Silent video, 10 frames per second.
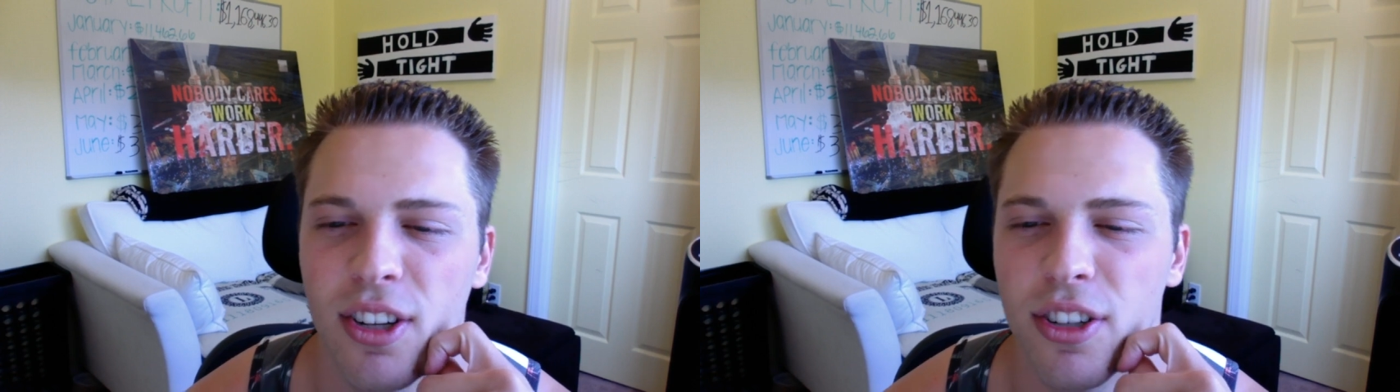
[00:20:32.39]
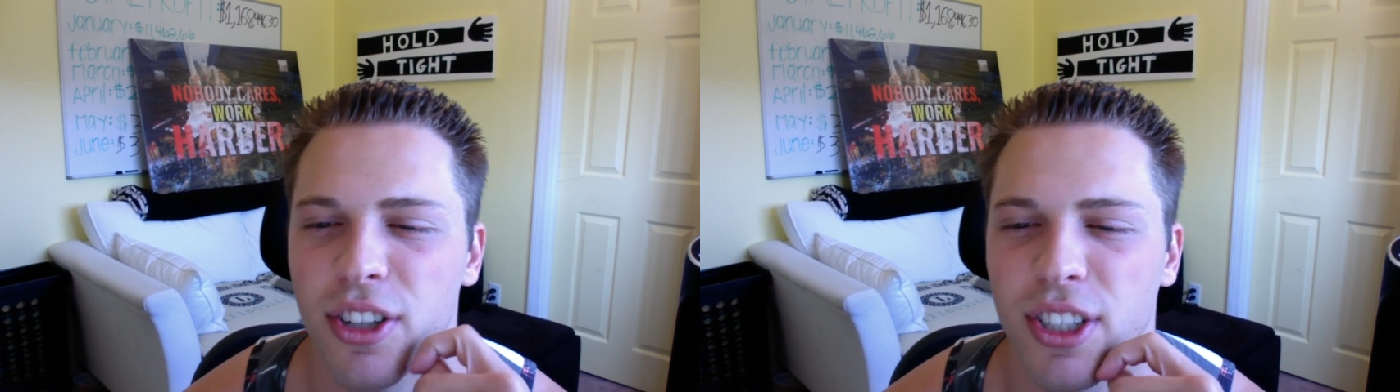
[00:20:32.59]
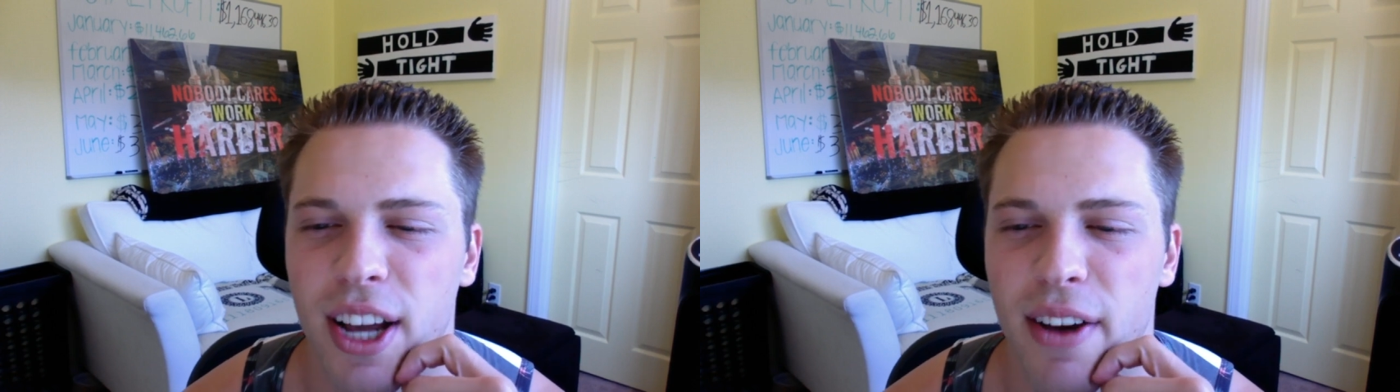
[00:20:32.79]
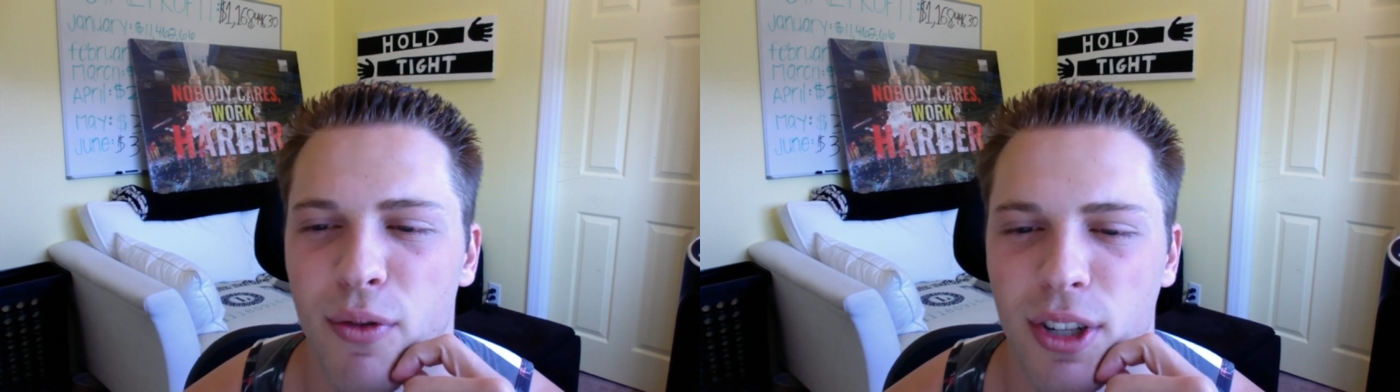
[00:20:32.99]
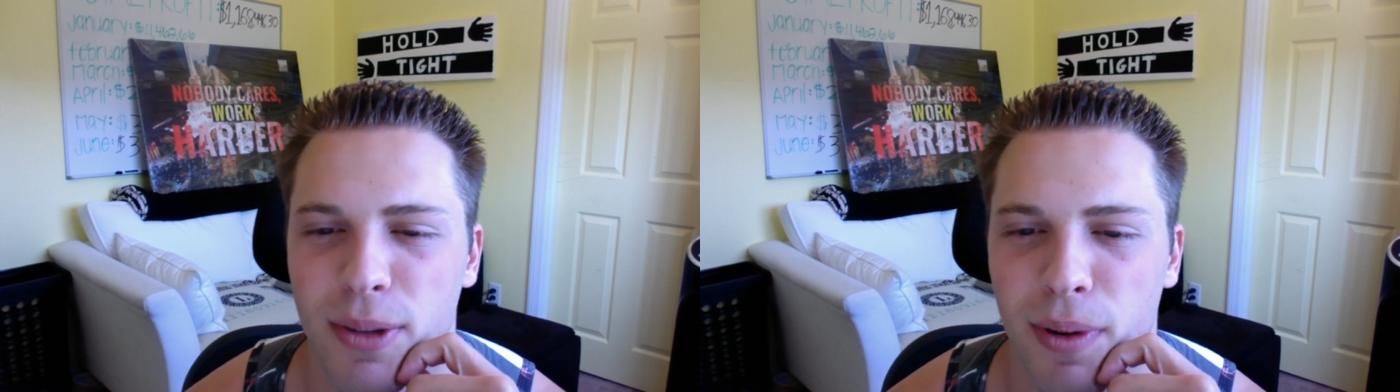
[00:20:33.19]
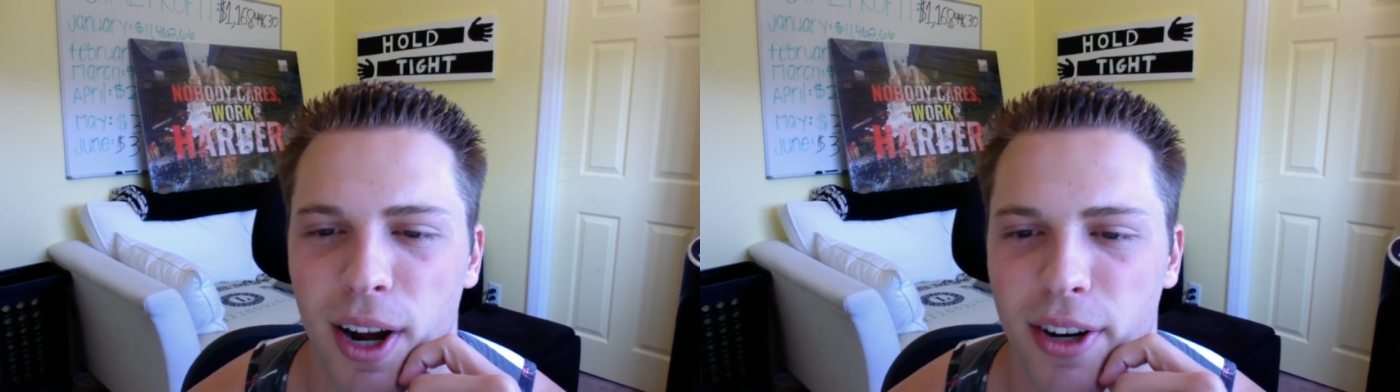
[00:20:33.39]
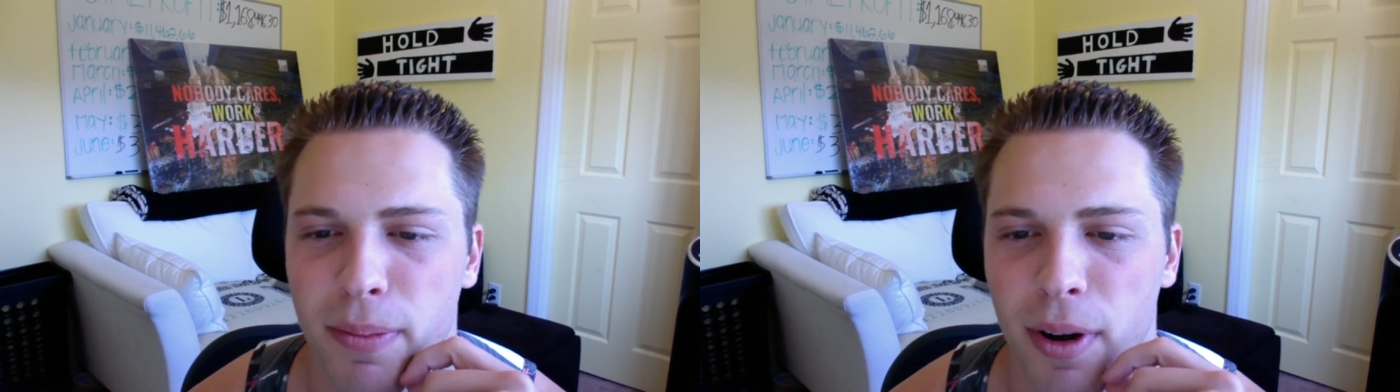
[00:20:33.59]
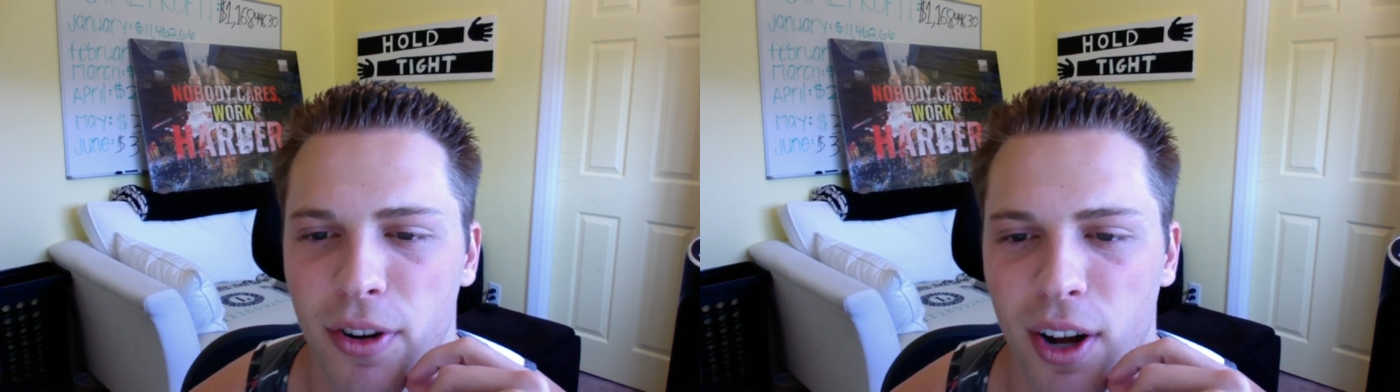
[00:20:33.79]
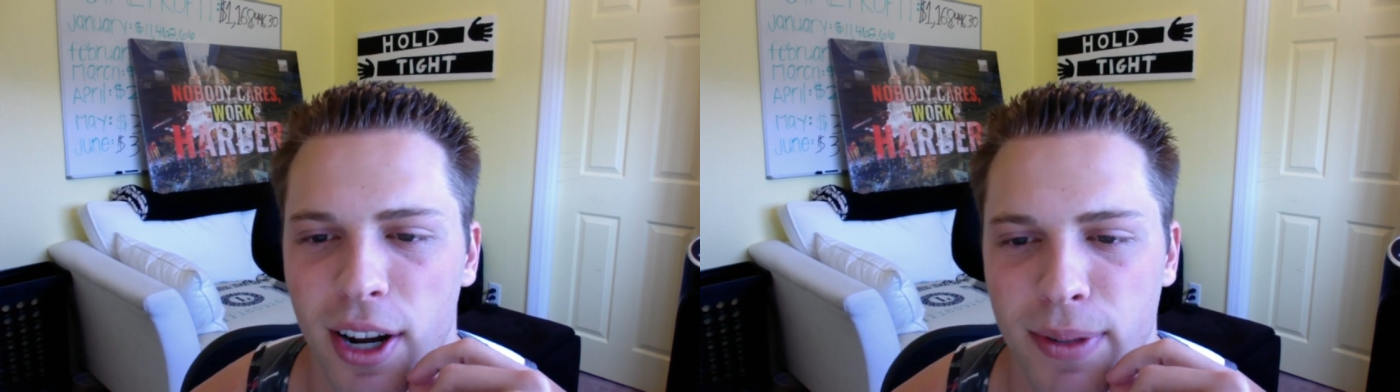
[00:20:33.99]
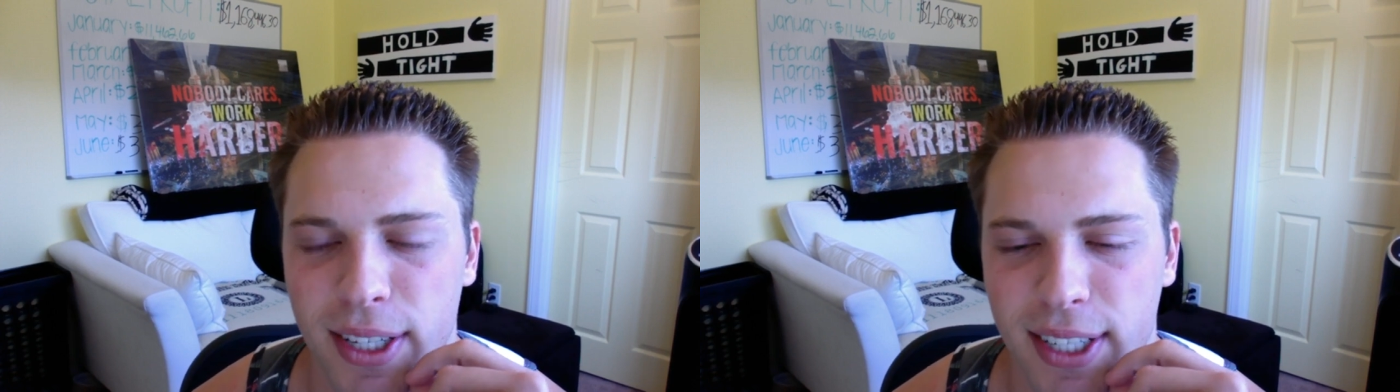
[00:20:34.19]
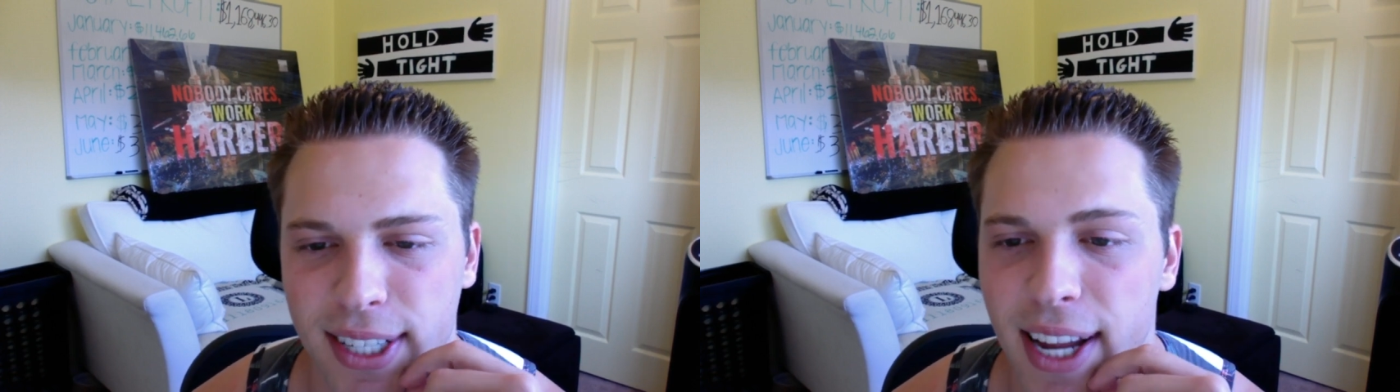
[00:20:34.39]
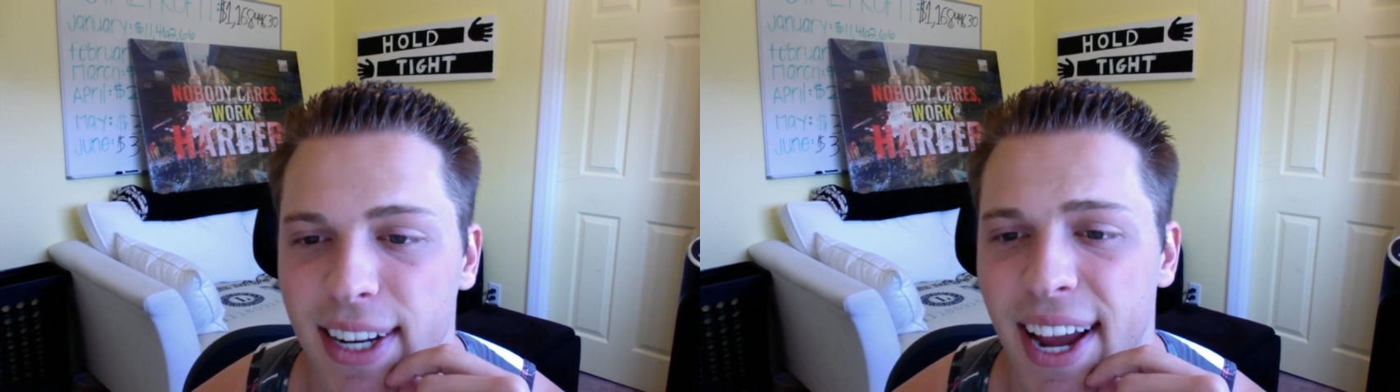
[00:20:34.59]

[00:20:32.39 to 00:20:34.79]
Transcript: Do you just have one supplier to bundle items as a set?